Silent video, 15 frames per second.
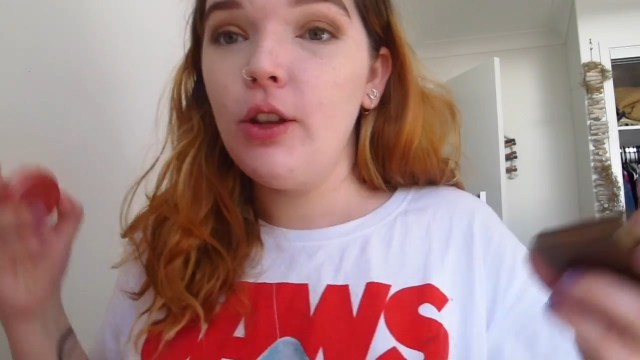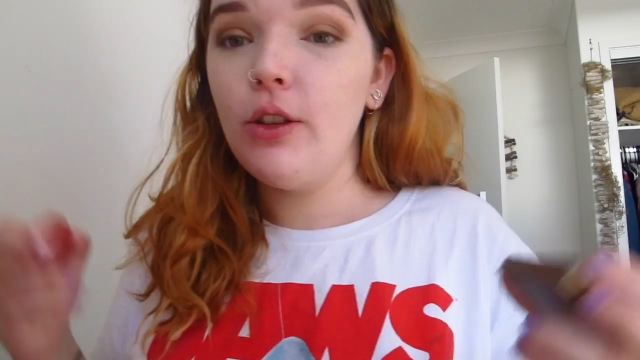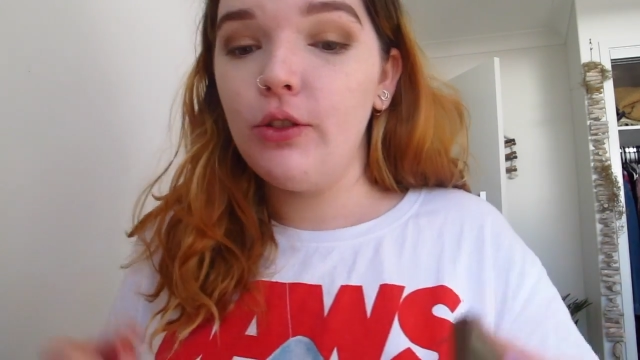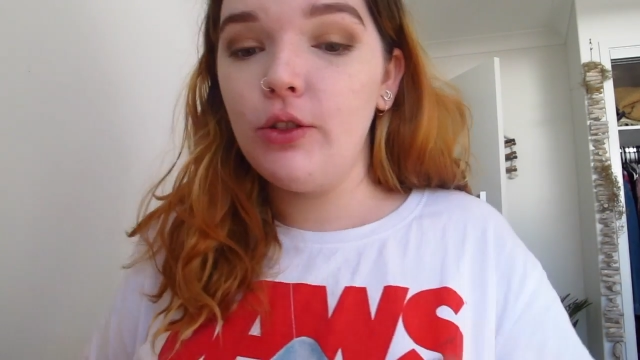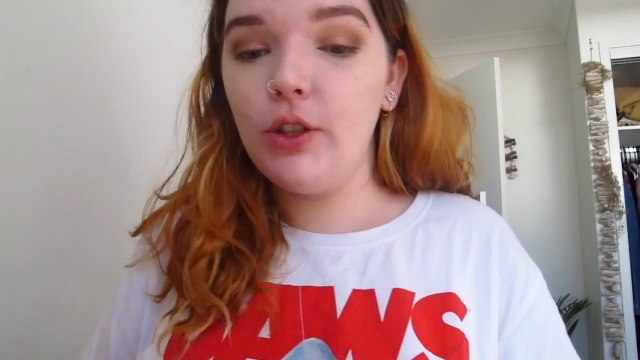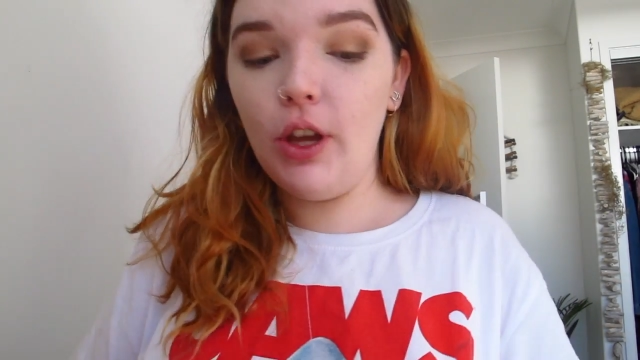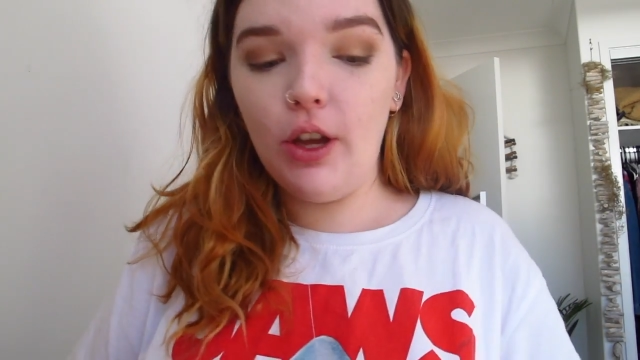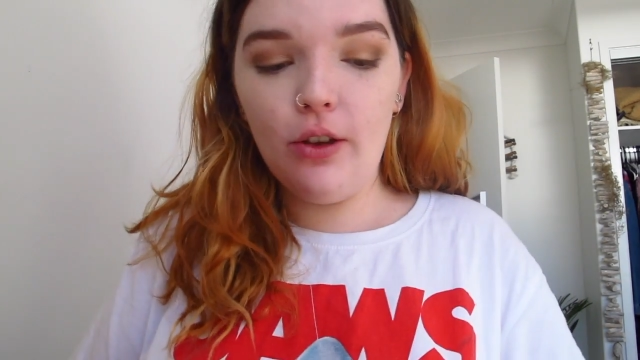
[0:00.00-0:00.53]

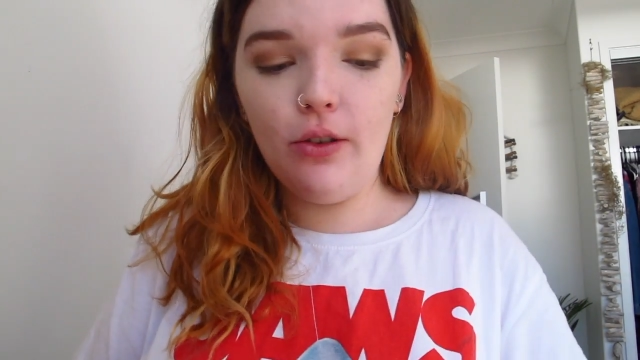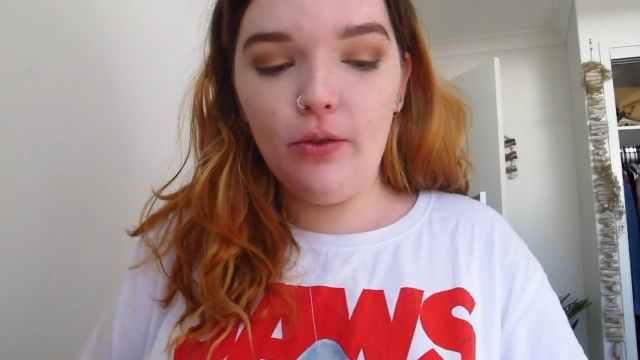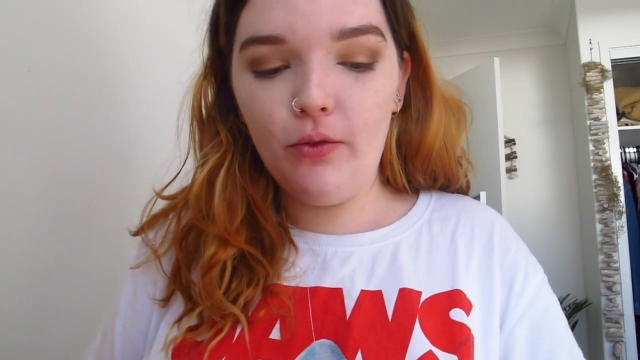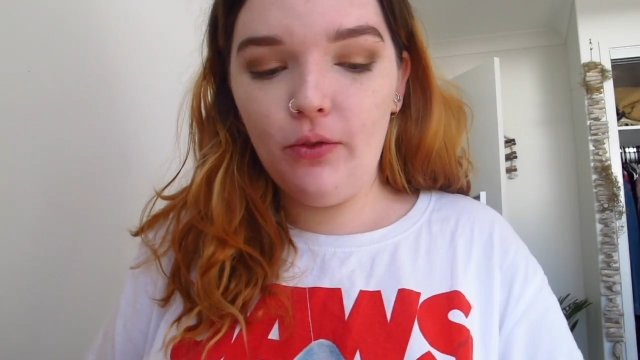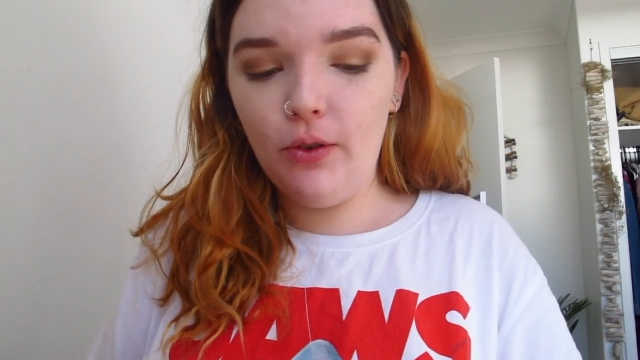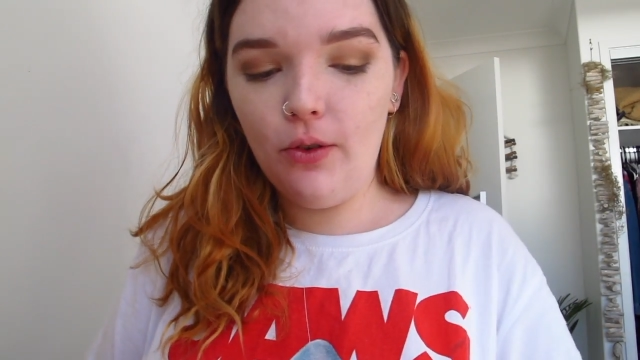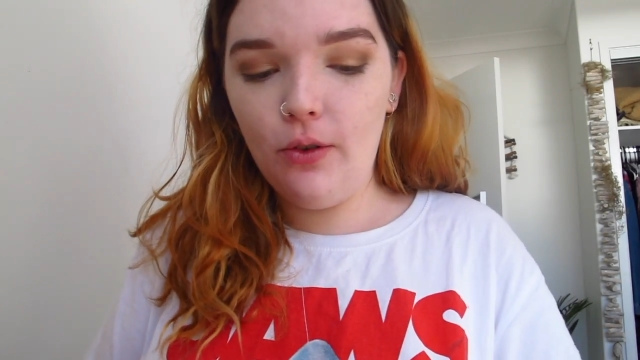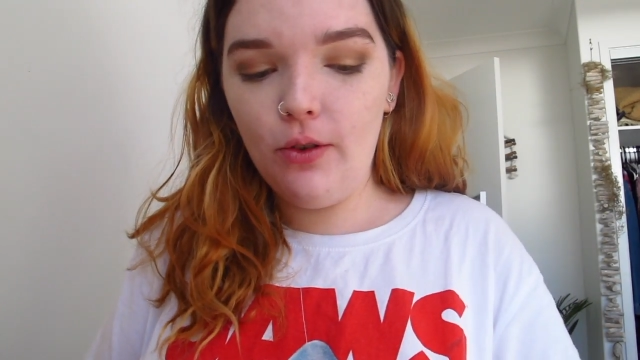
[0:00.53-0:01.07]
So
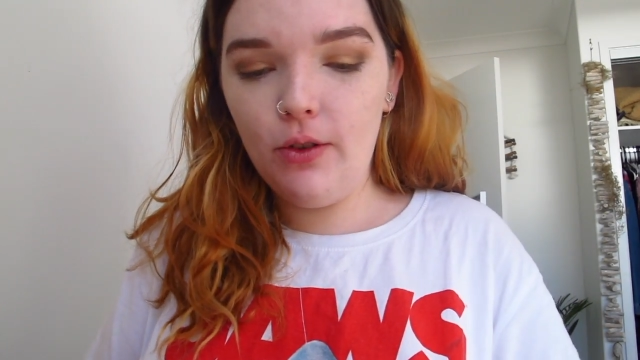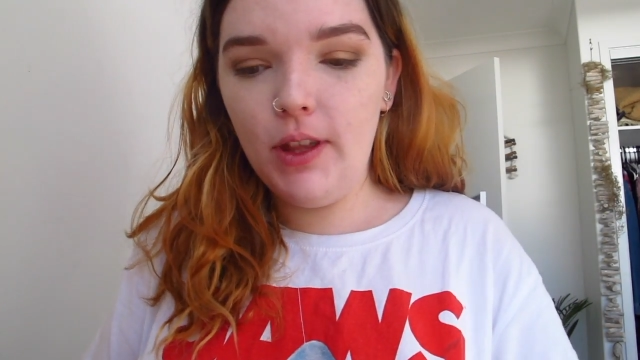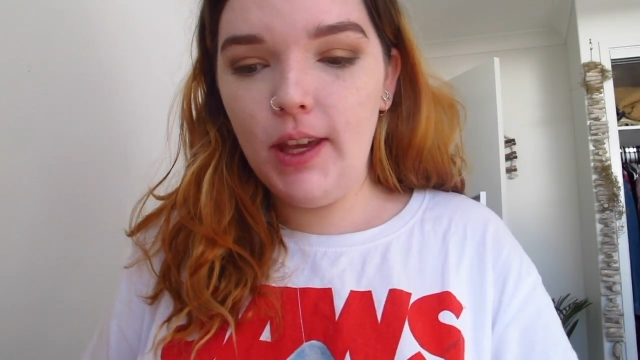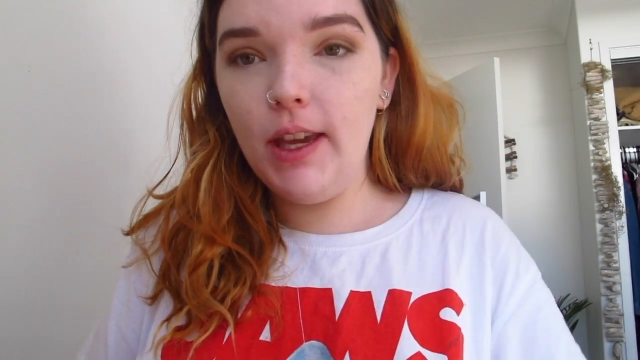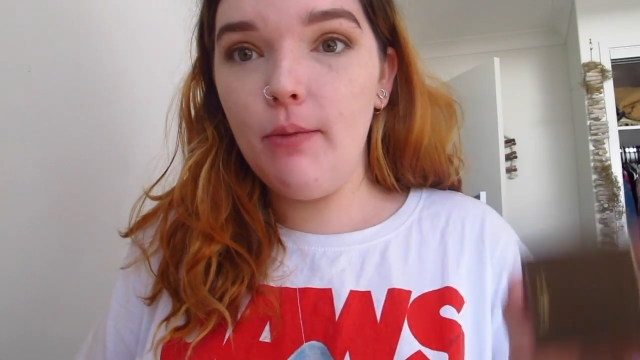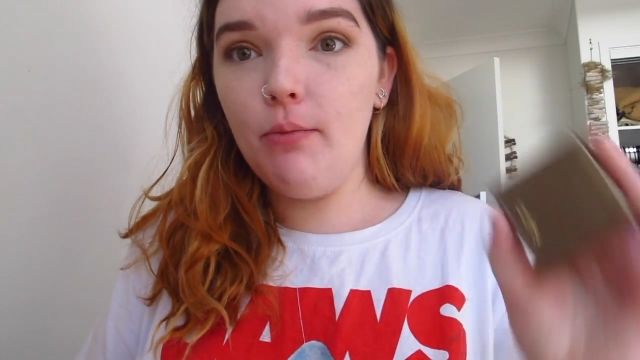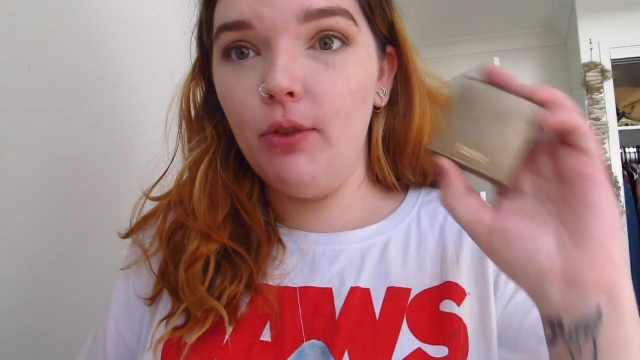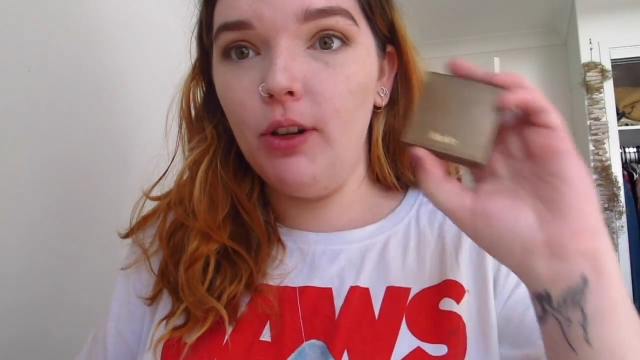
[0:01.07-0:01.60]
for
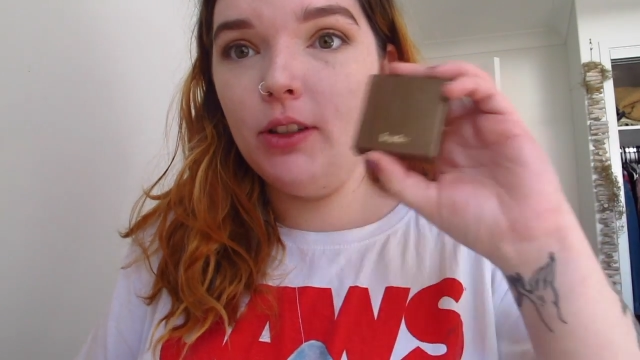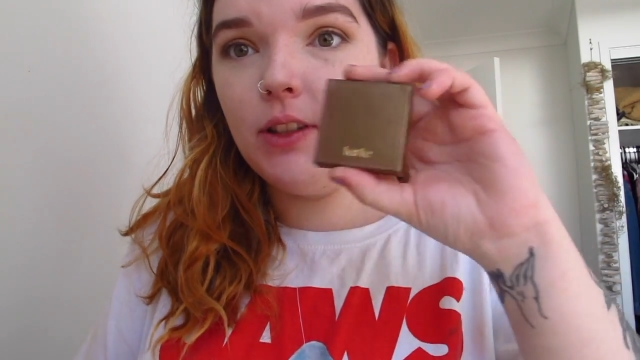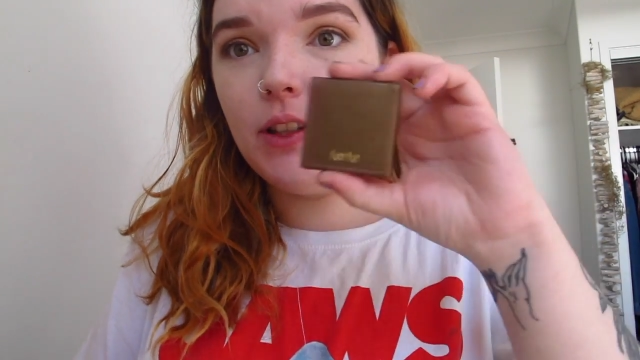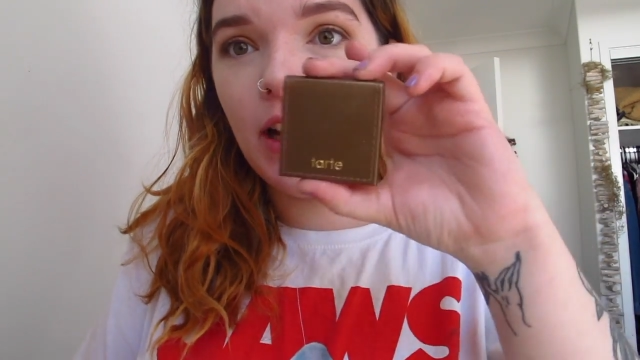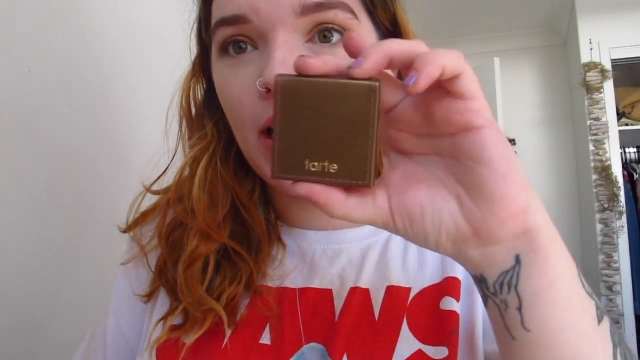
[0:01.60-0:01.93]
the bronzer